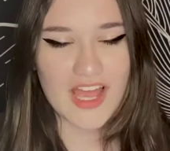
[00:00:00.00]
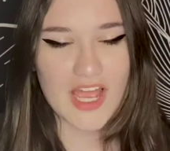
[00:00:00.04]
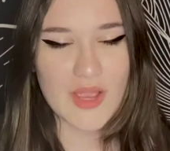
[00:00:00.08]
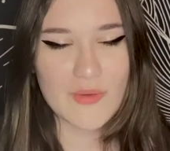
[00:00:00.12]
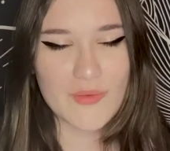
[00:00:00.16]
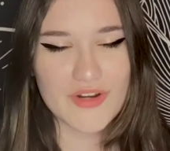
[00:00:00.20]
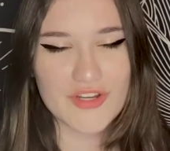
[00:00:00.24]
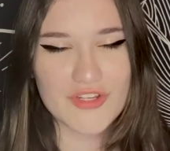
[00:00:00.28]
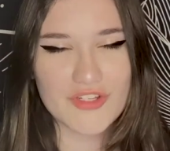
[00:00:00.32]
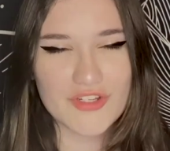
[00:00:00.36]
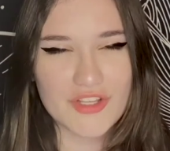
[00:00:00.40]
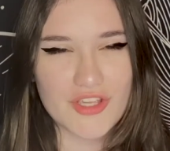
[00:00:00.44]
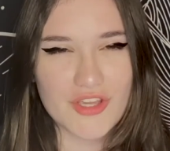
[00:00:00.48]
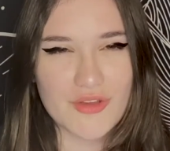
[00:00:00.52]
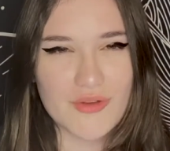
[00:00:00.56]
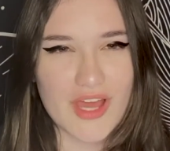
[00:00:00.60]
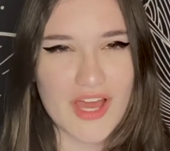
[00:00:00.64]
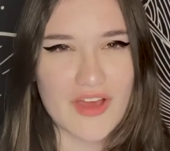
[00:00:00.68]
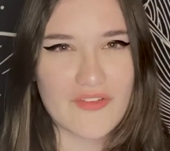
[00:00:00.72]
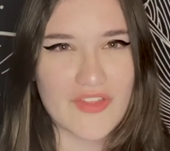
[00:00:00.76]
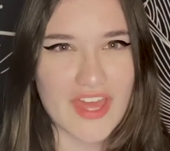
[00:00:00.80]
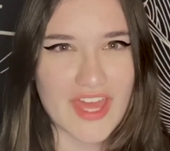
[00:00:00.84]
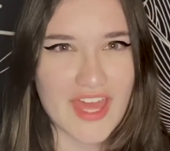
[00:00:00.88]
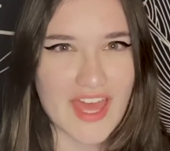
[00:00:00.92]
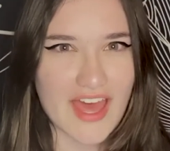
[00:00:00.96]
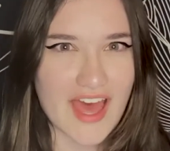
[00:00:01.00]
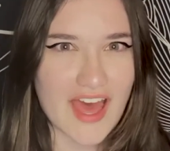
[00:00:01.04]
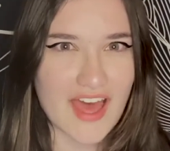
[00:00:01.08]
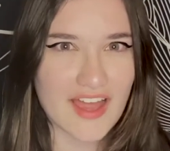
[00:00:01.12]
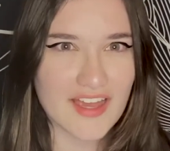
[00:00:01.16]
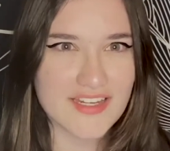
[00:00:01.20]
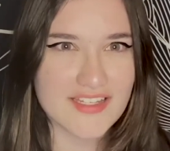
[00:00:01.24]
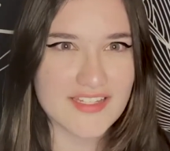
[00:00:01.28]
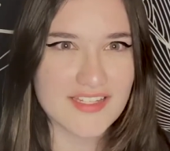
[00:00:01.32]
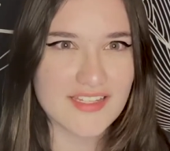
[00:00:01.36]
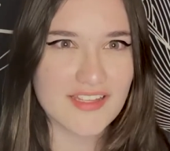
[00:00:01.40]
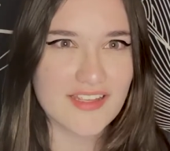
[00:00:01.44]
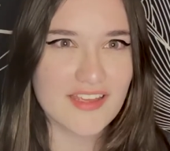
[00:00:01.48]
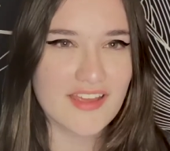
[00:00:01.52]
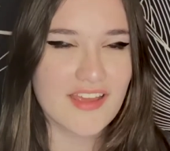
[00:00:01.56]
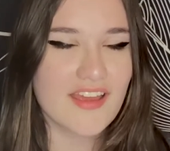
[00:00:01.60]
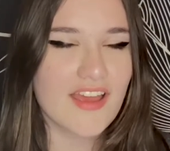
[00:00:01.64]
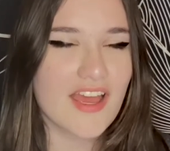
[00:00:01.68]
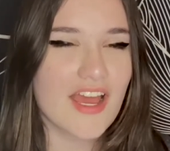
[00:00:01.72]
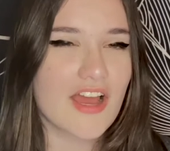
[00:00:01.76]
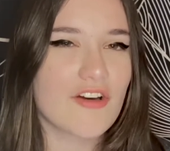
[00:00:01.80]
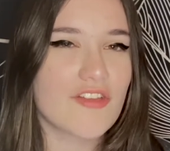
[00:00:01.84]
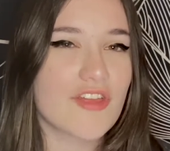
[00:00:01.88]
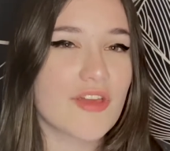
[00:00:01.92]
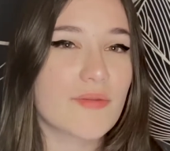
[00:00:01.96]
I want to show you how they act,
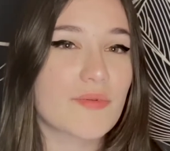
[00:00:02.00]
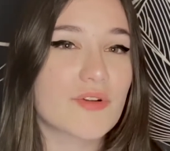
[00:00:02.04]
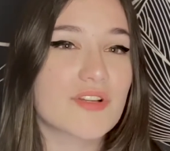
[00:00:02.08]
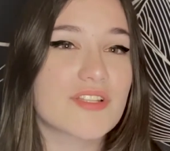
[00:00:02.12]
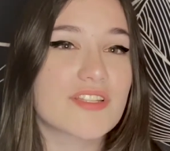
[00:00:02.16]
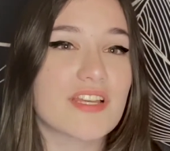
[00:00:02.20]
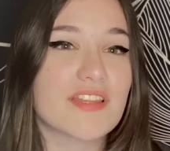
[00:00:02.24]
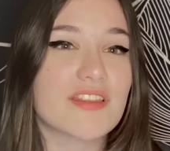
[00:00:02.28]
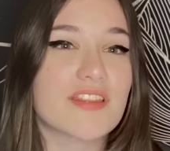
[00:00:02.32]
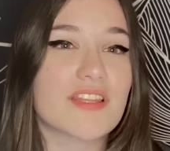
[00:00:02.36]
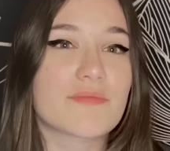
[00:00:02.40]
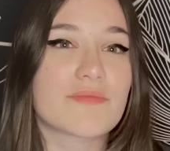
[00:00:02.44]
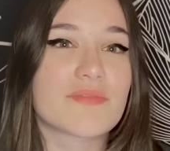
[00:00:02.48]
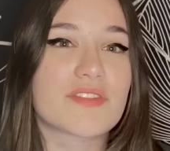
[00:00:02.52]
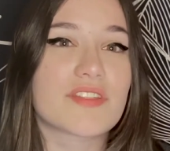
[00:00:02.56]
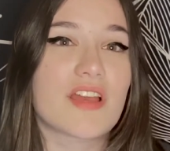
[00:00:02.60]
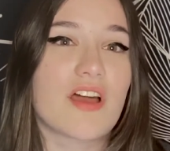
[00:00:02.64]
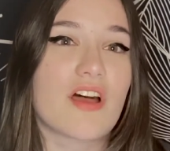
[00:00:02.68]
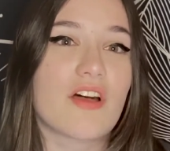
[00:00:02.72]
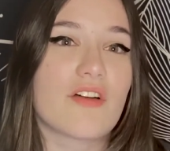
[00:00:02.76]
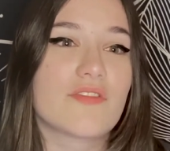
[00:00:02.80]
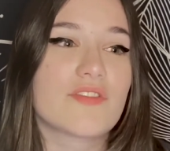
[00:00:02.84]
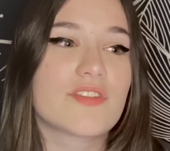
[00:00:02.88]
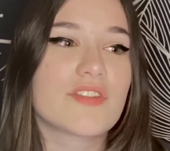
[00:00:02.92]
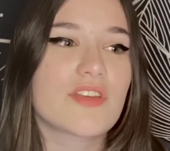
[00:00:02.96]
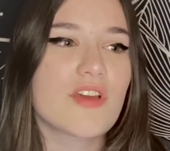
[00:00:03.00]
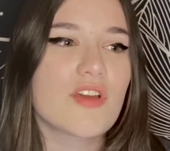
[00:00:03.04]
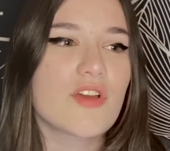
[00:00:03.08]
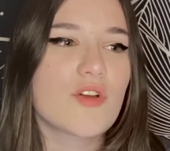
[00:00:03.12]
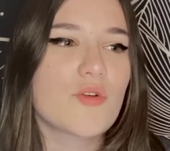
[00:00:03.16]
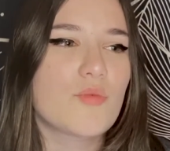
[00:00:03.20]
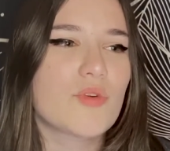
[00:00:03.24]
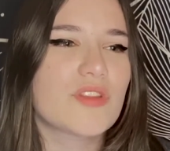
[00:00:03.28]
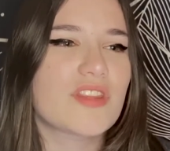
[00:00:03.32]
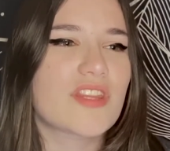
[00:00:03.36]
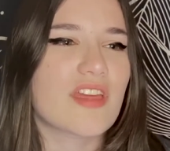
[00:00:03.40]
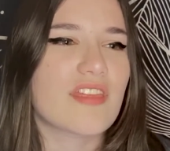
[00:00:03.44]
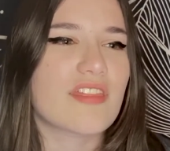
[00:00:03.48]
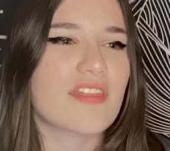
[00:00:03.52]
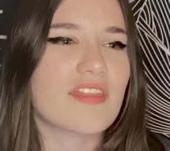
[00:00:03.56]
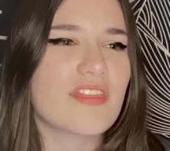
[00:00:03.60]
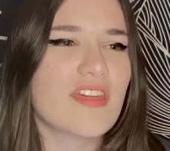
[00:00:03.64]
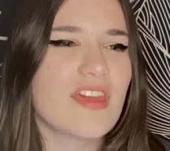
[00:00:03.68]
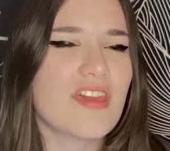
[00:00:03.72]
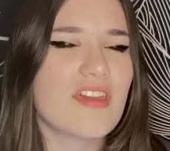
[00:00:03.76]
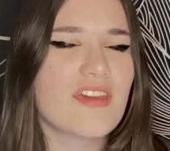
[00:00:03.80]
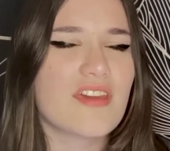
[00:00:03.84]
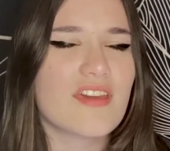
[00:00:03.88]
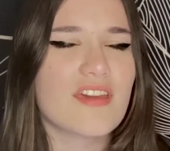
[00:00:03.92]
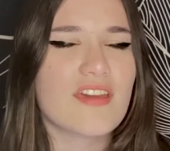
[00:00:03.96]
how they present themselves, what they
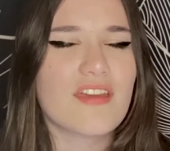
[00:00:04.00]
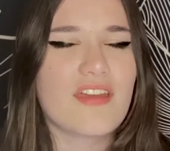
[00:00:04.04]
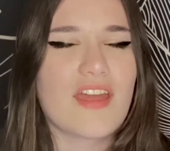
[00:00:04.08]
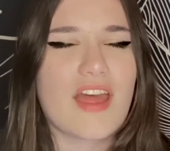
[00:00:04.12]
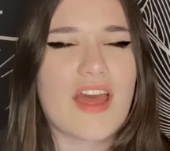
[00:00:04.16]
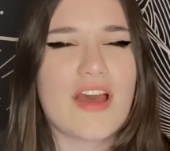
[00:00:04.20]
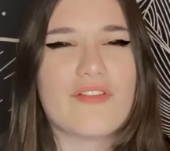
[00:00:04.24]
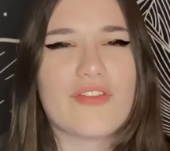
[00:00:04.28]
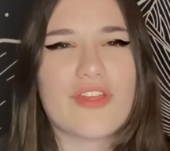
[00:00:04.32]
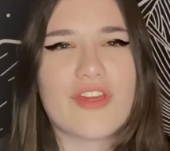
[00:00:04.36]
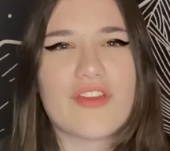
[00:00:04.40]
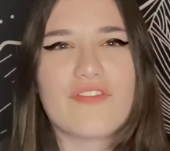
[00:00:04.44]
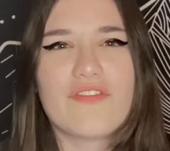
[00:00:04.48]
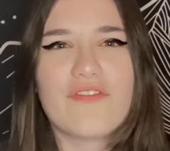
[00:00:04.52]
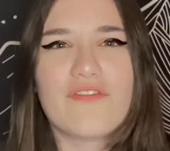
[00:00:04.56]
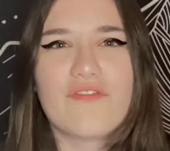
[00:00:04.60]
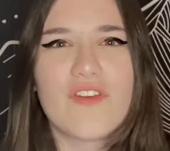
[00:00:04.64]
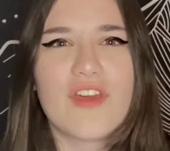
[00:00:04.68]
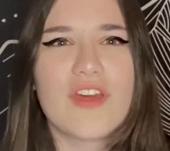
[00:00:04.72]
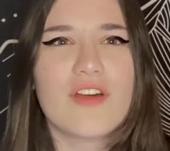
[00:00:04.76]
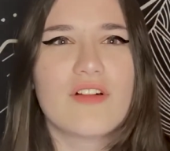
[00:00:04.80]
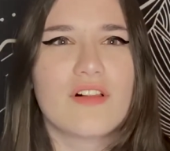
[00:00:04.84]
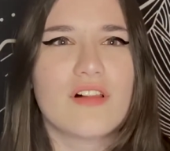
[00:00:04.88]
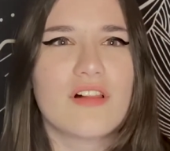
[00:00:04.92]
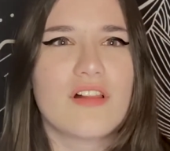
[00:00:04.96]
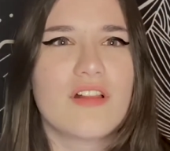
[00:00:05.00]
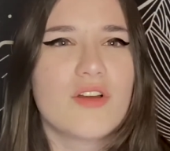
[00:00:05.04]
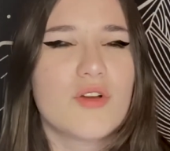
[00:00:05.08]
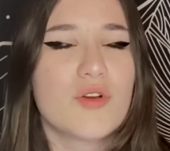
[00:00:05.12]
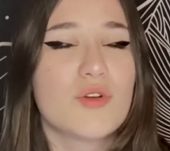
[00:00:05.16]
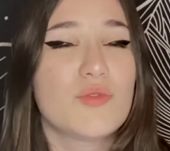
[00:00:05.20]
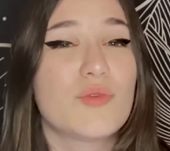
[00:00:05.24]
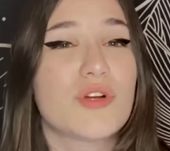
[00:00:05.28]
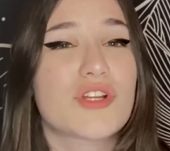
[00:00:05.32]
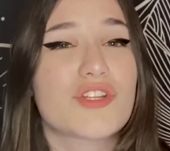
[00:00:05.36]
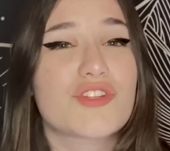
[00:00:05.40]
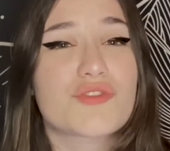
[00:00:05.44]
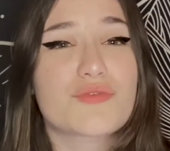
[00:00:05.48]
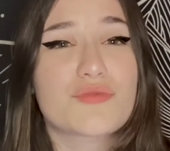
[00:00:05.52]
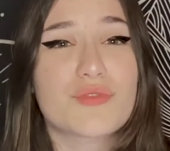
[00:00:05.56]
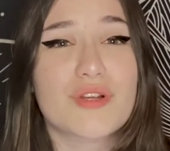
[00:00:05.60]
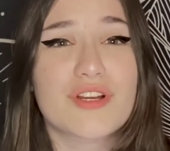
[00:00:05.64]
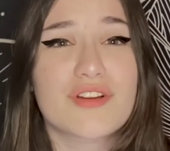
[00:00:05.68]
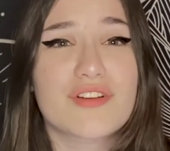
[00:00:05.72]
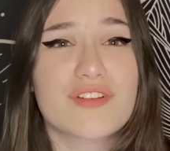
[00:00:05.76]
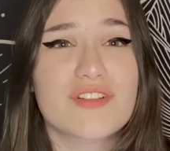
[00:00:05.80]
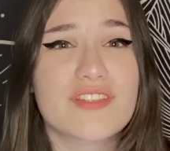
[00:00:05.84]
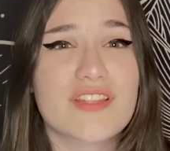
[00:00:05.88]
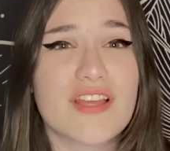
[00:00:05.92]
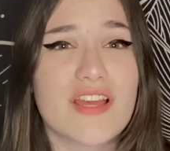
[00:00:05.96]
think, how they feel, what
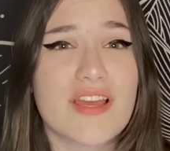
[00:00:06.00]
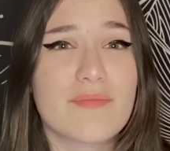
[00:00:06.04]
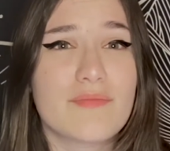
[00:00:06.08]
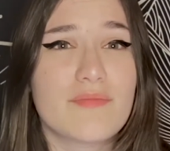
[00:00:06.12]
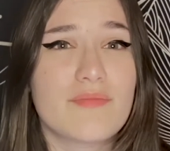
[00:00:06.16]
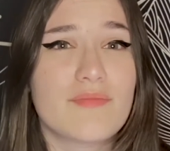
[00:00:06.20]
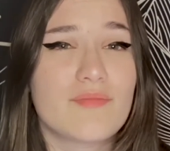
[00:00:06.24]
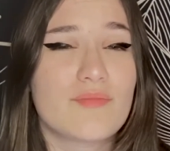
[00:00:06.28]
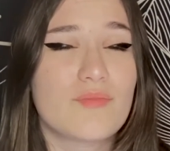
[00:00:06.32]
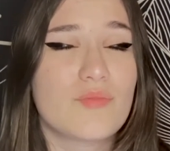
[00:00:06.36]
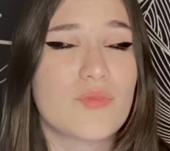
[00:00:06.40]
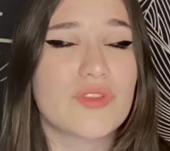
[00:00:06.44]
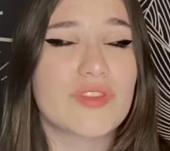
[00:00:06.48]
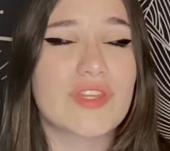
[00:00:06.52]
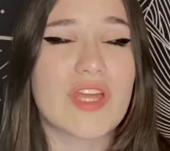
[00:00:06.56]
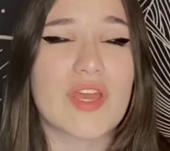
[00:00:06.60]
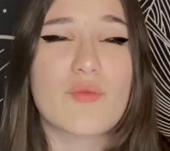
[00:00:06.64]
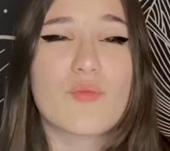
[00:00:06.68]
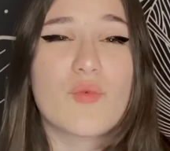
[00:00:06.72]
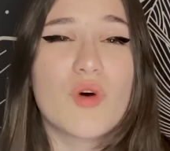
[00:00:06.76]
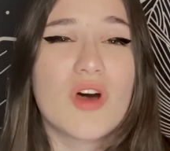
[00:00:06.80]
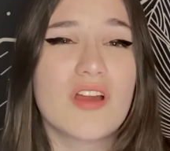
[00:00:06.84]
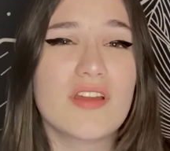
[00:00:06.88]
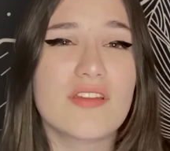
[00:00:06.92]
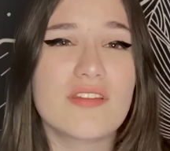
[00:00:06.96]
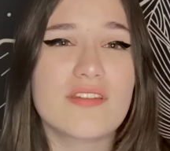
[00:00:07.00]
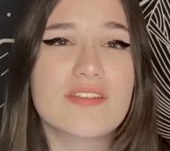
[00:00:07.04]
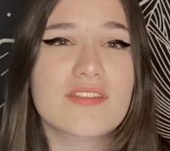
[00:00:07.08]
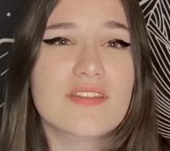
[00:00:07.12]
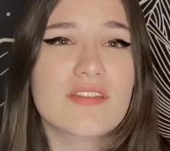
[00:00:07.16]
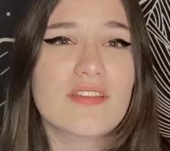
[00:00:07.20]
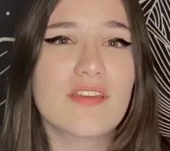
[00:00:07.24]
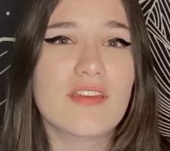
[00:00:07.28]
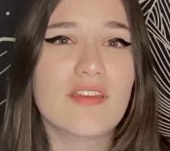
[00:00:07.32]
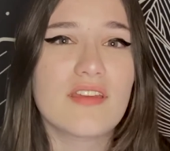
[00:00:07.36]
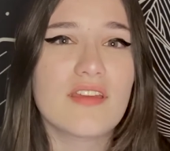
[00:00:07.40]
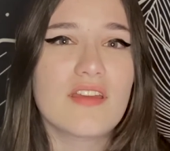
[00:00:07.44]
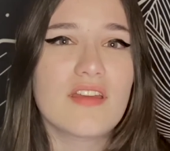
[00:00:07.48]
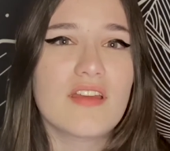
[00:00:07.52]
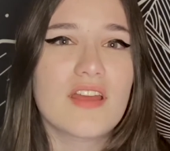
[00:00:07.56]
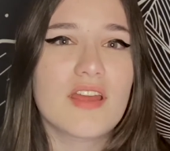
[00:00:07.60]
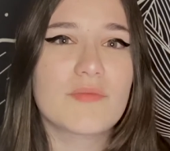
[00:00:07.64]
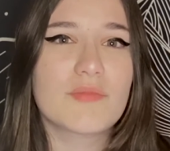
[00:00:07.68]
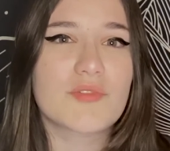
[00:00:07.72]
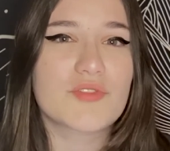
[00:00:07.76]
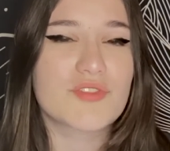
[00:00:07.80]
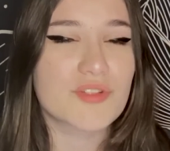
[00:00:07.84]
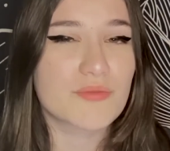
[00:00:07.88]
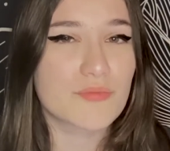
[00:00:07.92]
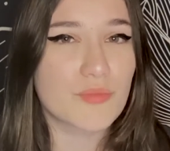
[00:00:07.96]
triggers them, what they want, and
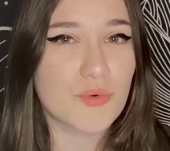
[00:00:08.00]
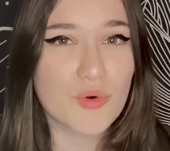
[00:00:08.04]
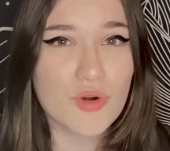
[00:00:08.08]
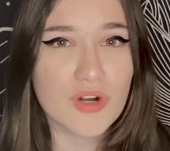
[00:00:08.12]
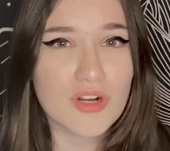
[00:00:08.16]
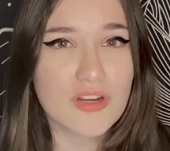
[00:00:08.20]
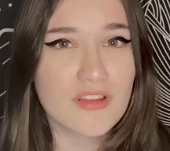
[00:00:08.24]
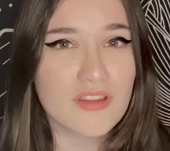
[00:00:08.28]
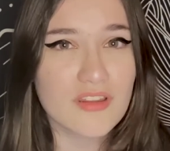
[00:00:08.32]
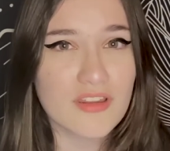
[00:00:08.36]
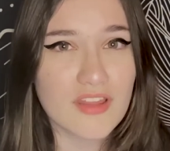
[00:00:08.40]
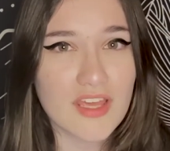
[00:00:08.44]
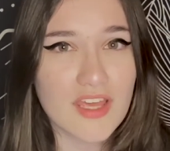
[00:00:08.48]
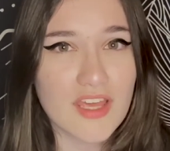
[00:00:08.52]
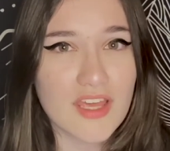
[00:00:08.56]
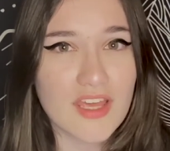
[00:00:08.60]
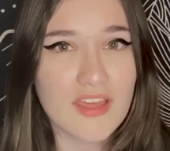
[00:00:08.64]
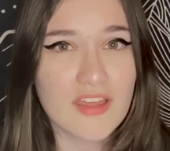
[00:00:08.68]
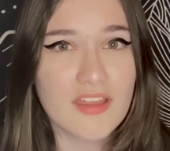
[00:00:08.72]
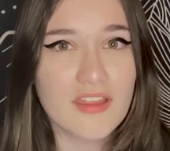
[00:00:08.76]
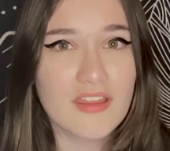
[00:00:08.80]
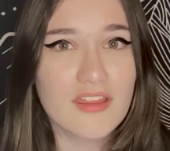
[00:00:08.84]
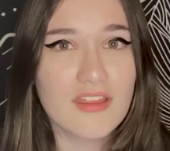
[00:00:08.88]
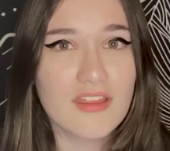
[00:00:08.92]
most importantly,